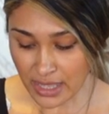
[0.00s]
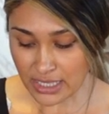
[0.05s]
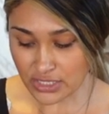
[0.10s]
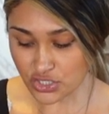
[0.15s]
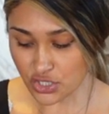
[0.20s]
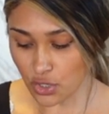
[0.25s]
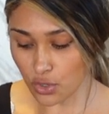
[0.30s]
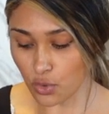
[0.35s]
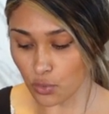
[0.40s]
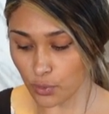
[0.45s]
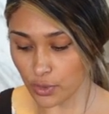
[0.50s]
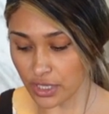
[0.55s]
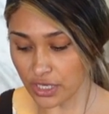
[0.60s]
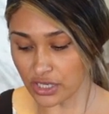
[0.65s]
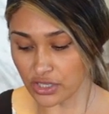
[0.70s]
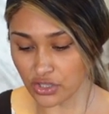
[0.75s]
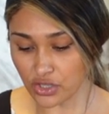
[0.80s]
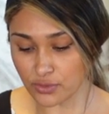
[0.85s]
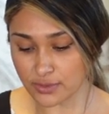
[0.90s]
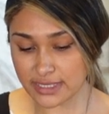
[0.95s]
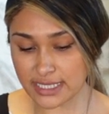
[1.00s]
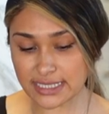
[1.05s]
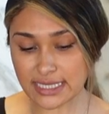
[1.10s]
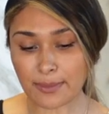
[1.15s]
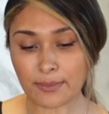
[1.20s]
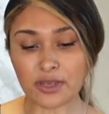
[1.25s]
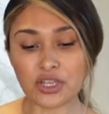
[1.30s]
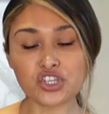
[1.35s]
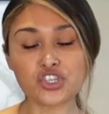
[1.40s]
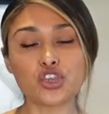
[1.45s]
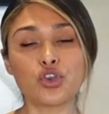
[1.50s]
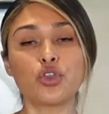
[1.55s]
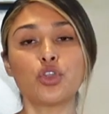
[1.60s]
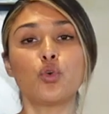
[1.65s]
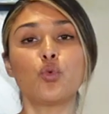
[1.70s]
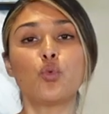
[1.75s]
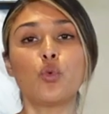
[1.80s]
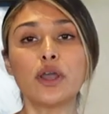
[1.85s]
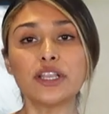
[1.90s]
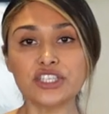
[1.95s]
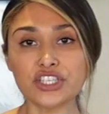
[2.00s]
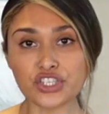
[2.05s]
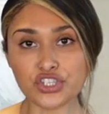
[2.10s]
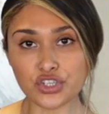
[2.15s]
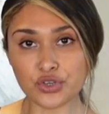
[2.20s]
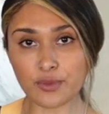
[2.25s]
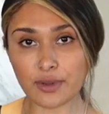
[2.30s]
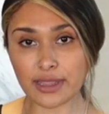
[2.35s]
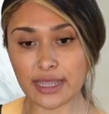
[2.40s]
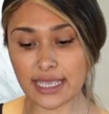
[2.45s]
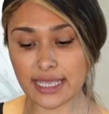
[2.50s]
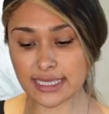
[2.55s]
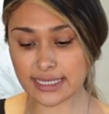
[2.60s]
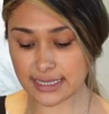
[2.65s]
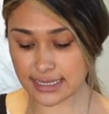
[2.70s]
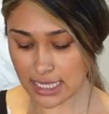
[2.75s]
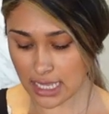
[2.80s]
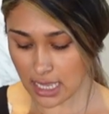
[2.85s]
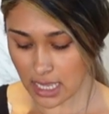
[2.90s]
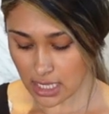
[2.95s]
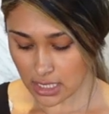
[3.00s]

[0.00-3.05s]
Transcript: So we're gonna use this. I'm gonna show you what to do with this.